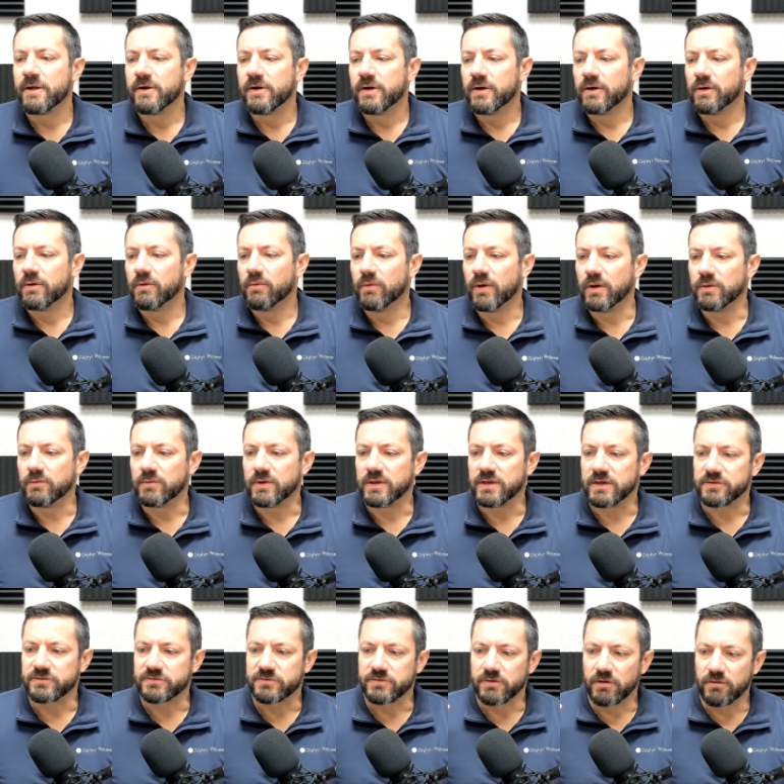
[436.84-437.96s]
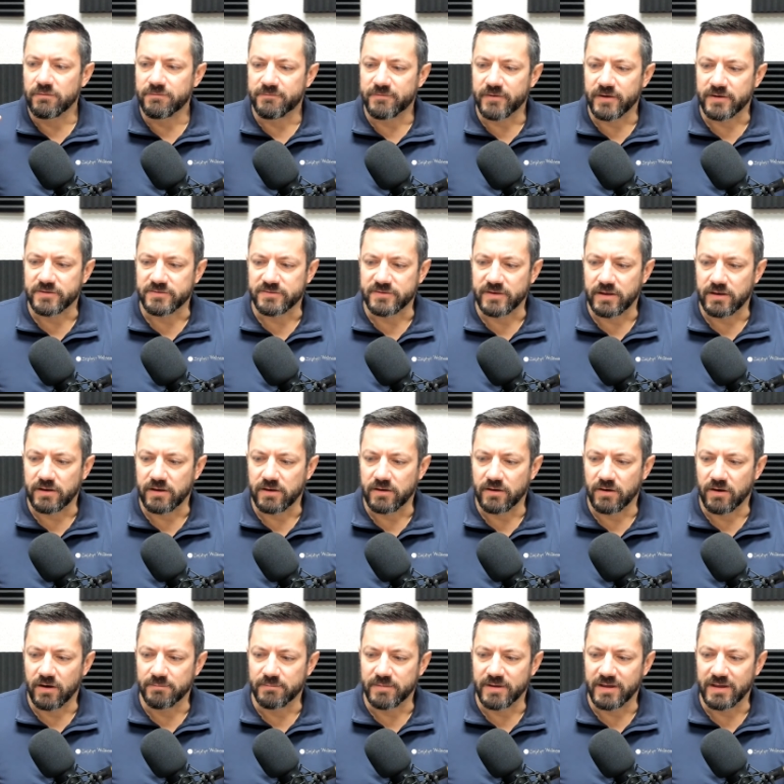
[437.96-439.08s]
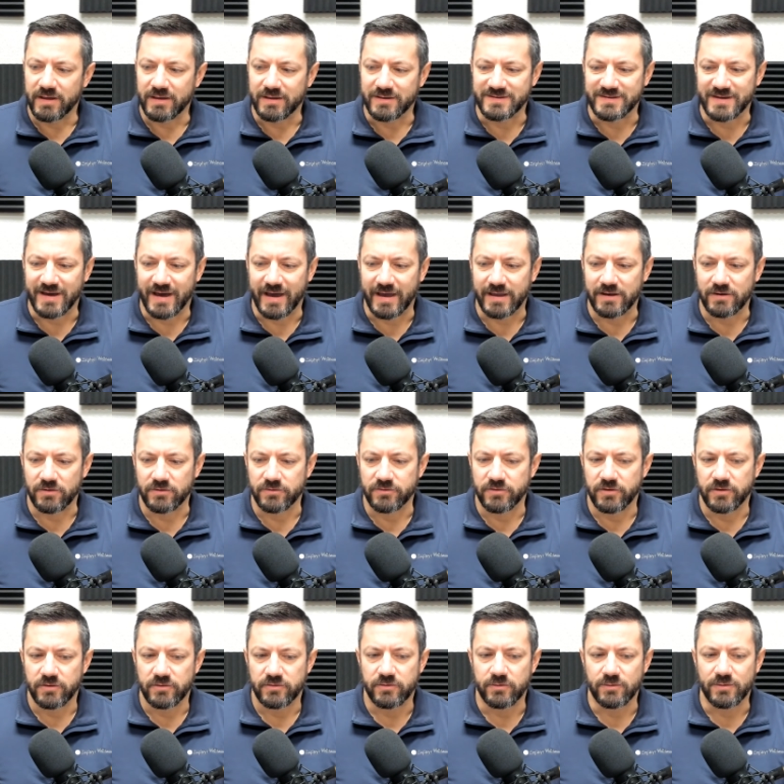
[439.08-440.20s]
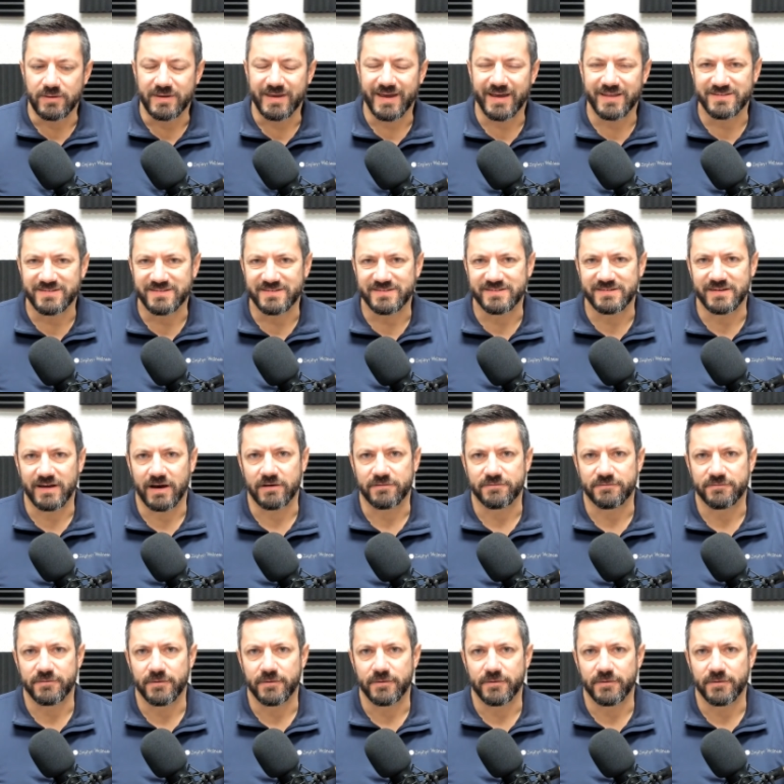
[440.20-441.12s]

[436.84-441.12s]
When we get so fixated on being entitled to get stuff,